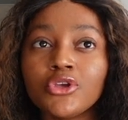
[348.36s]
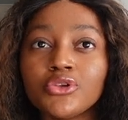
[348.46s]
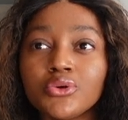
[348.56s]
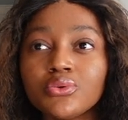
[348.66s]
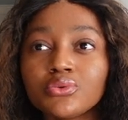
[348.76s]

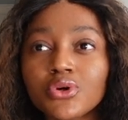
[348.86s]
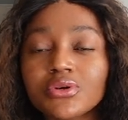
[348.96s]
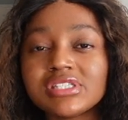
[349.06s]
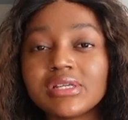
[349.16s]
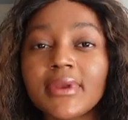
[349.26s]
you
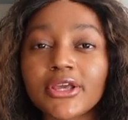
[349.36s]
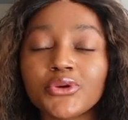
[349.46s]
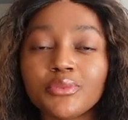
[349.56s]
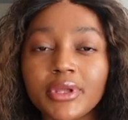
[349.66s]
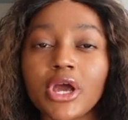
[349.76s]
don't seem like
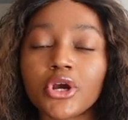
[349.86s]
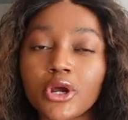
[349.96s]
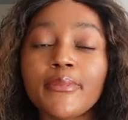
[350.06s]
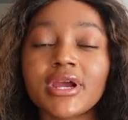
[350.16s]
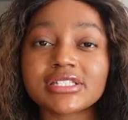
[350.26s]
you'd be a
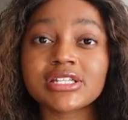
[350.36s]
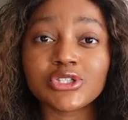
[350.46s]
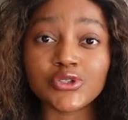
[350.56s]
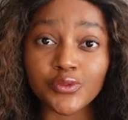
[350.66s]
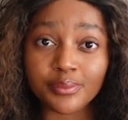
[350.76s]
good person
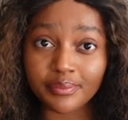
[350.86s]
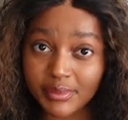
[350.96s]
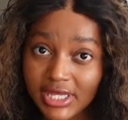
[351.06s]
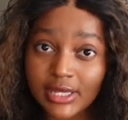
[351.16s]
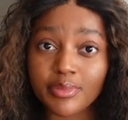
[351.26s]
to
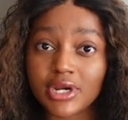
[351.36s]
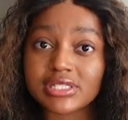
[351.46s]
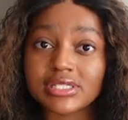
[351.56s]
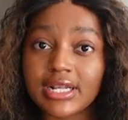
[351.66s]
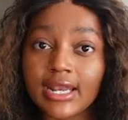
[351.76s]
me
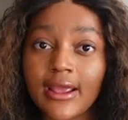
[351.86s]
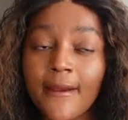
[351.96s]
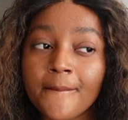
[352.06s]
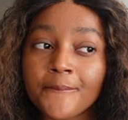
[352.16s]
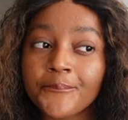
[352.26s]
personally,